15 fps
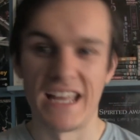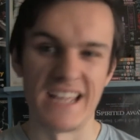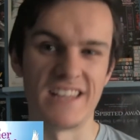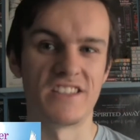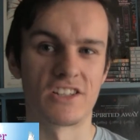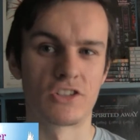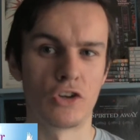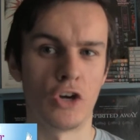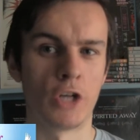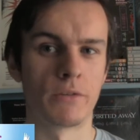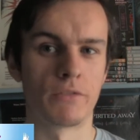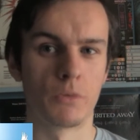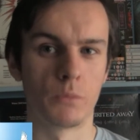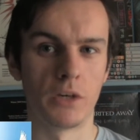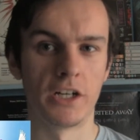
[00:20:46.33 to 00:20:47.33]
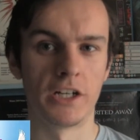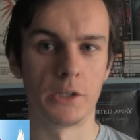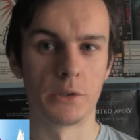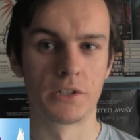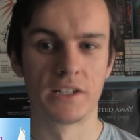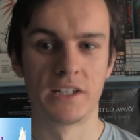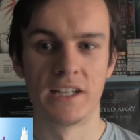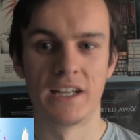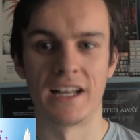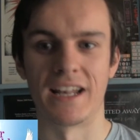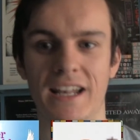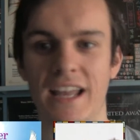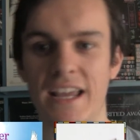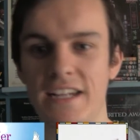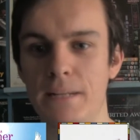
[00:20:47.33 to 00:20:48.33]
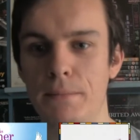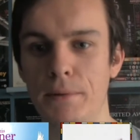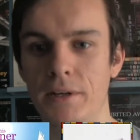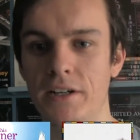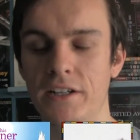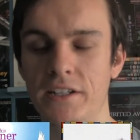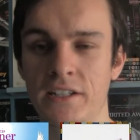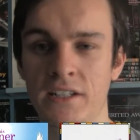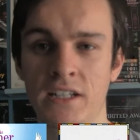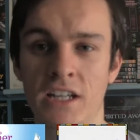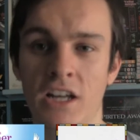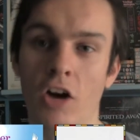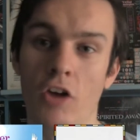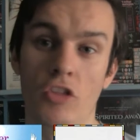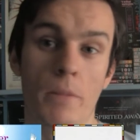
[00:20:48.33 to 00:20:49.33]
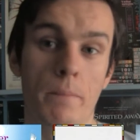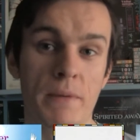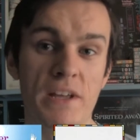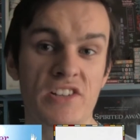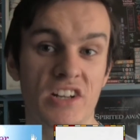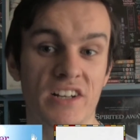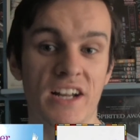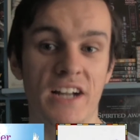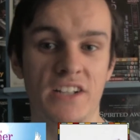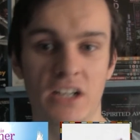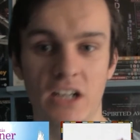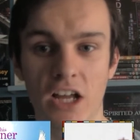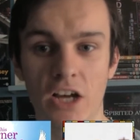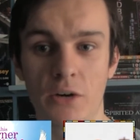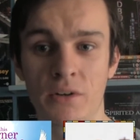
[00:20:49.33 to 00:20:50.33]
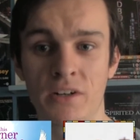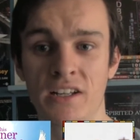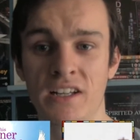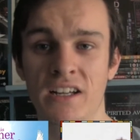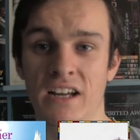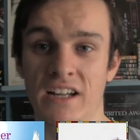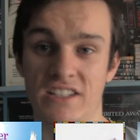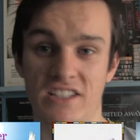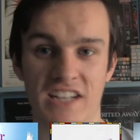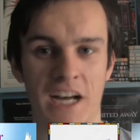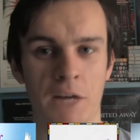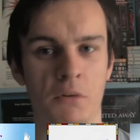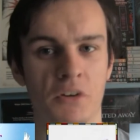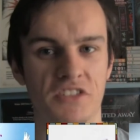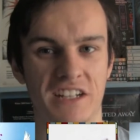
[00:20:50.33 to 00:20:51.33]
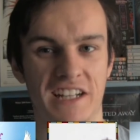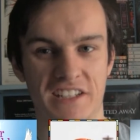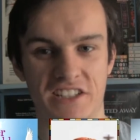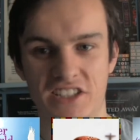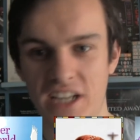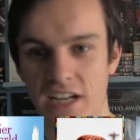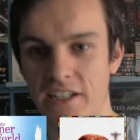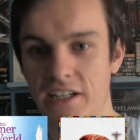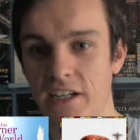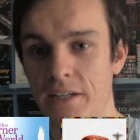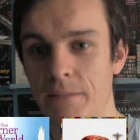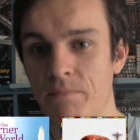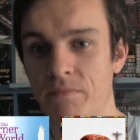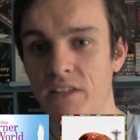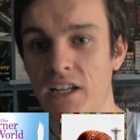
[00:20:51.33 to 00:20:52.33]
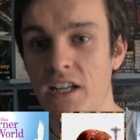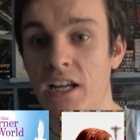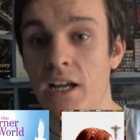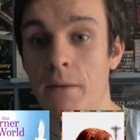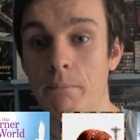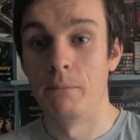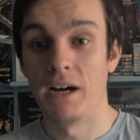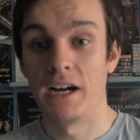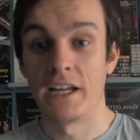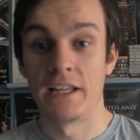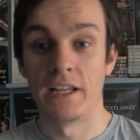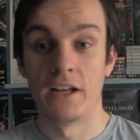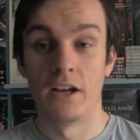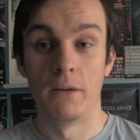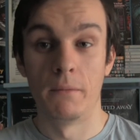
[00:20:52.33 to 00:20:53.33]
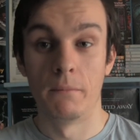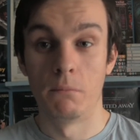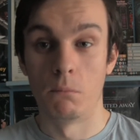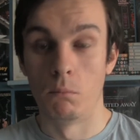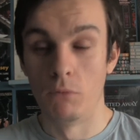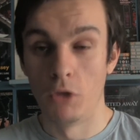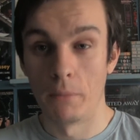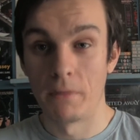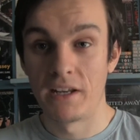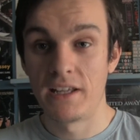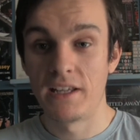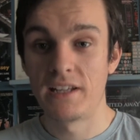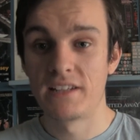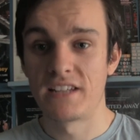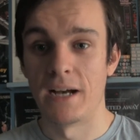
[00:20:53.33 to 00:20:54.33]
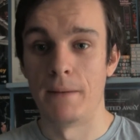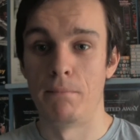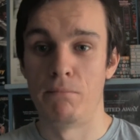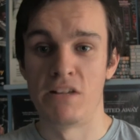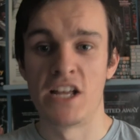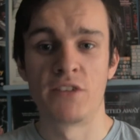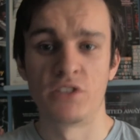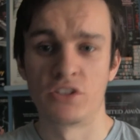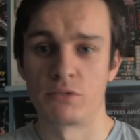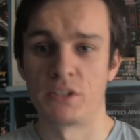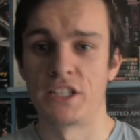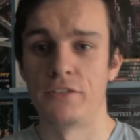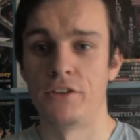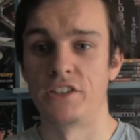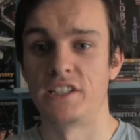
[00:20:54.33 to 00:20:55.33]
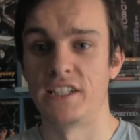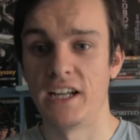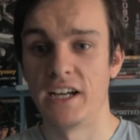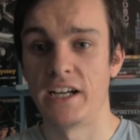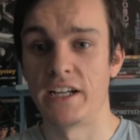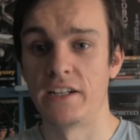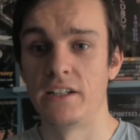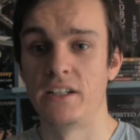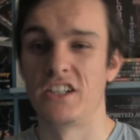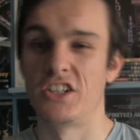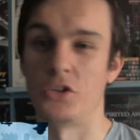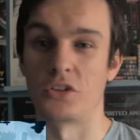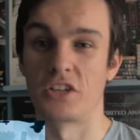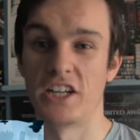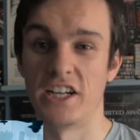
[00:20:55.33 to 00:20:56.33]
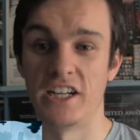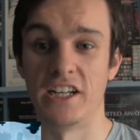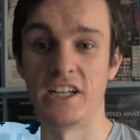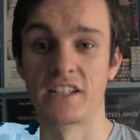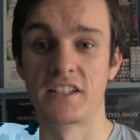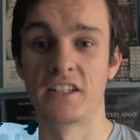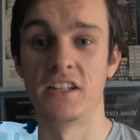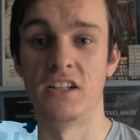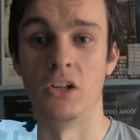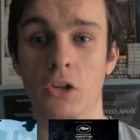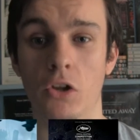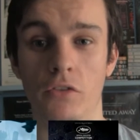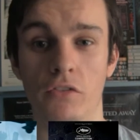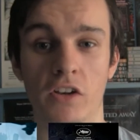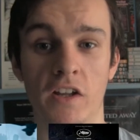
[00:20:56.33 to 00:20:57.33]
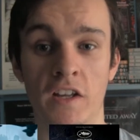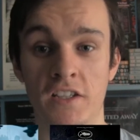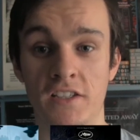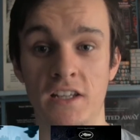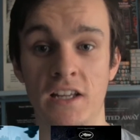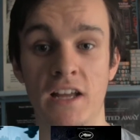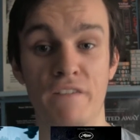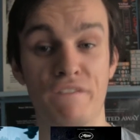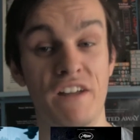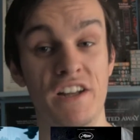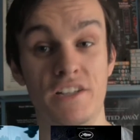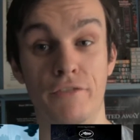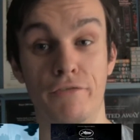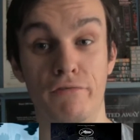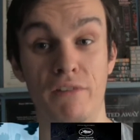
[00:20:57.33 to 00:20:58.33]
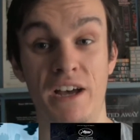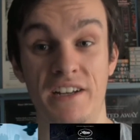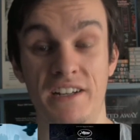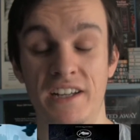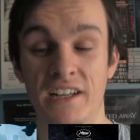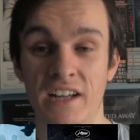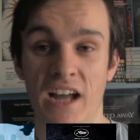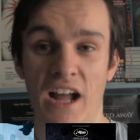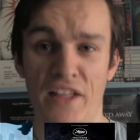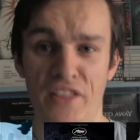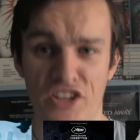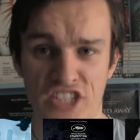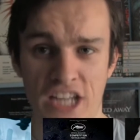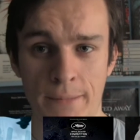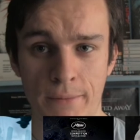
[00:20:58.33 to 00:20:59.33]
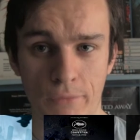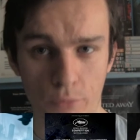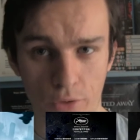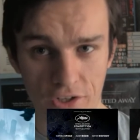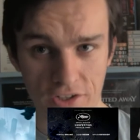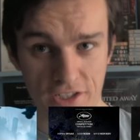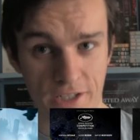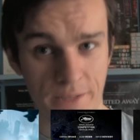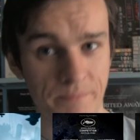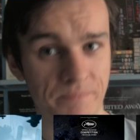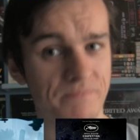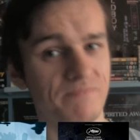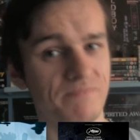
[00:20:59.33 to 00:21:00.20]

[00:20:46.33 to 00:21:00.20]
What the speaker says: In This Corner of the World, Lady Bird, On the Beach at Night Alone, and Star Wars The Last Jedi. My nominees are Blade Runner 2049, Dunkirk, Loveless, Phantom Thread, and The Shape of Water.